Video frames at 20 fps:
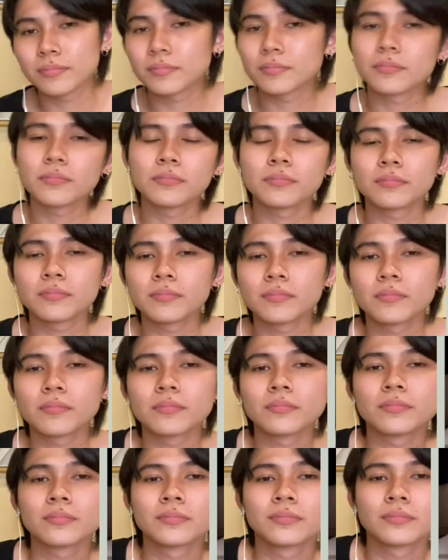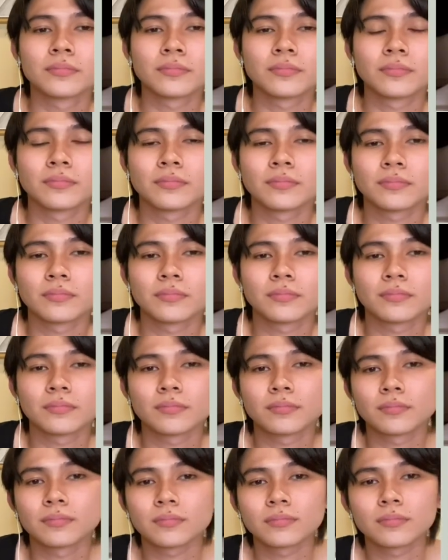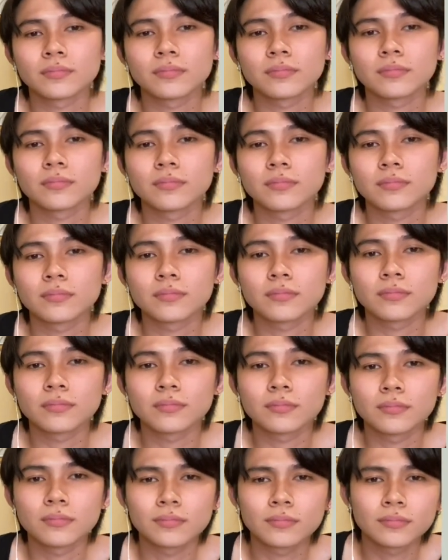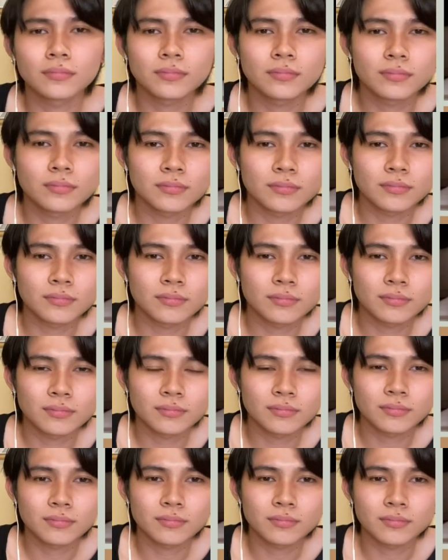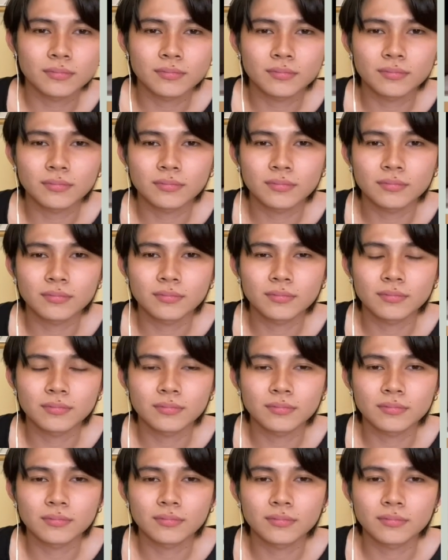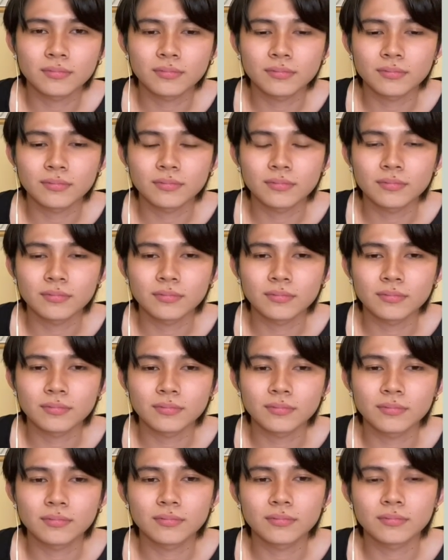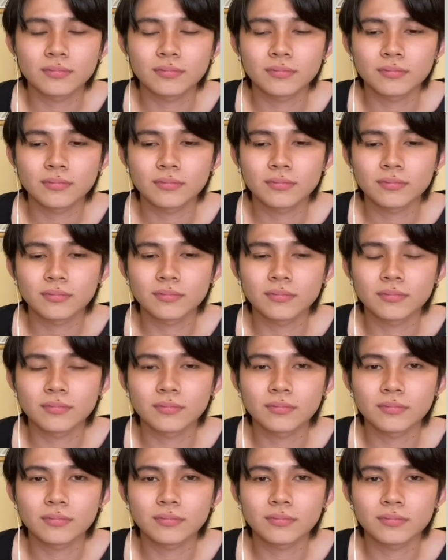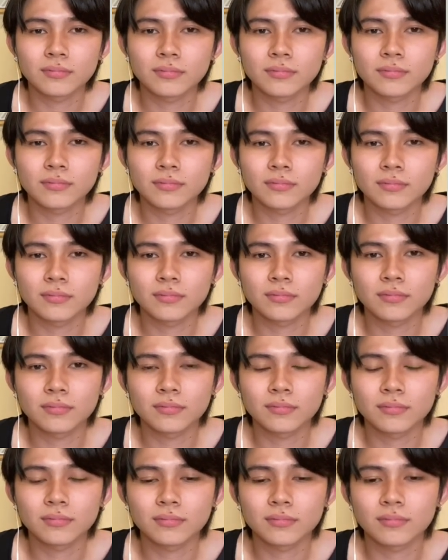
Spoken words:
The person shown says nothing.